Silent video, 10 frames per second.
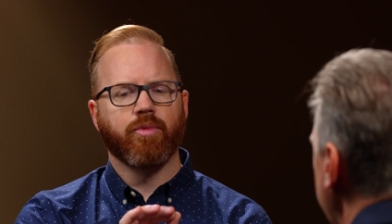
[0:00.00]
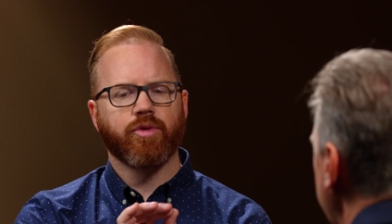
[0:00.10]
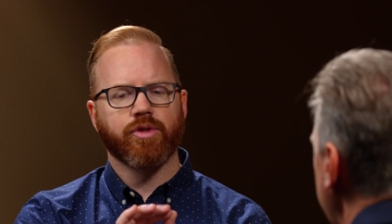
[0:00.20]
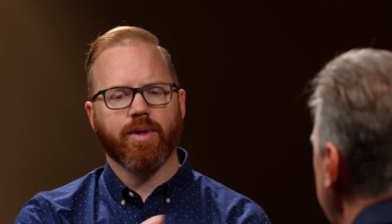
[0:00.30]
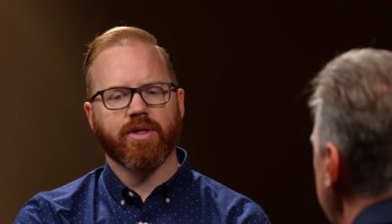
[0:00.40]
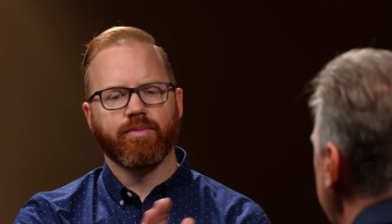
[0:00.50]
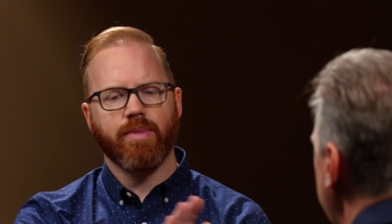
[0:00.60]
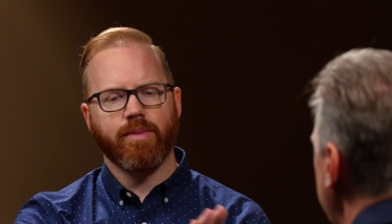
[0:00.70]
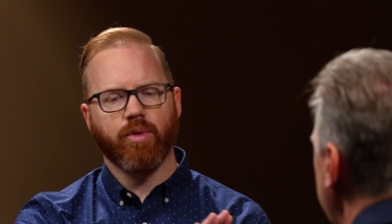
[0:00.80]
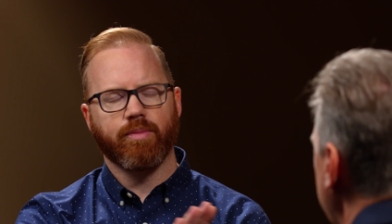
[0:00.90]
with respect to
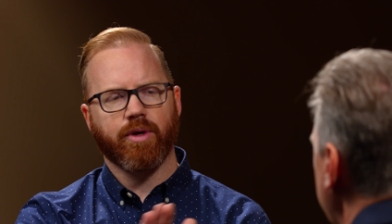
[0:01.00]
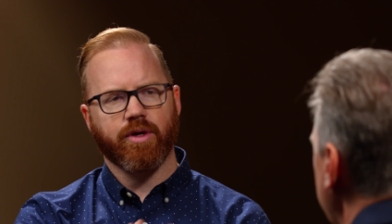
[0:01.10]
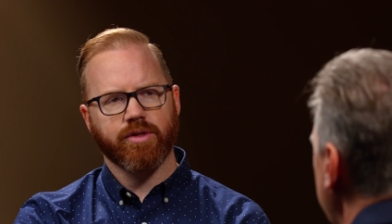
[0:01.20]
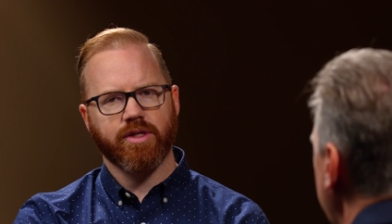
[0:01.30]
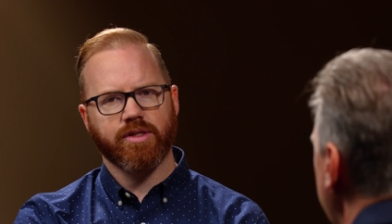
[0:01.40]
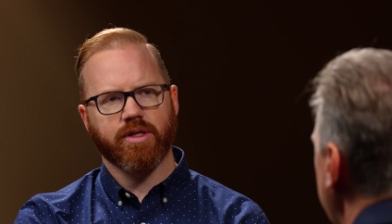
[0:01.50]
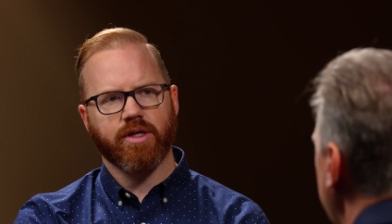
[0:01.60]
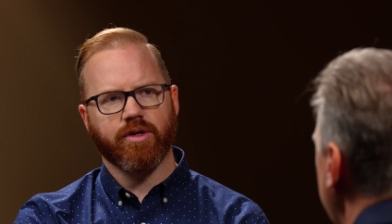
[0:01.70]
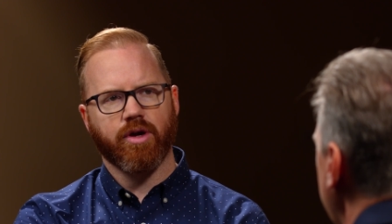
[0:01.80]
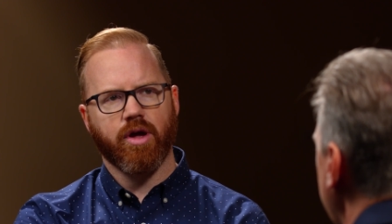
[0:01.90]
maybe what Paul says
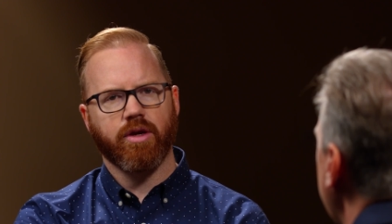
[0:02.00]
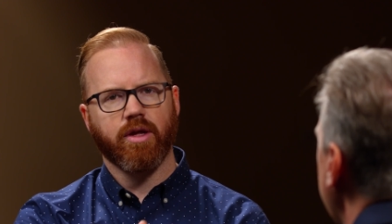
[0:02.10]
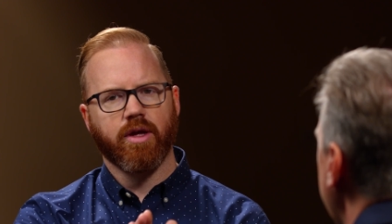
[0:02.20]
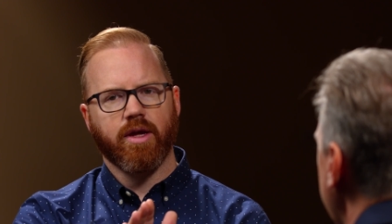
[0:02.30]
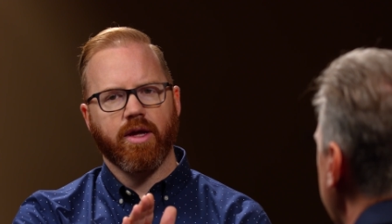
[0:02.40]
later on,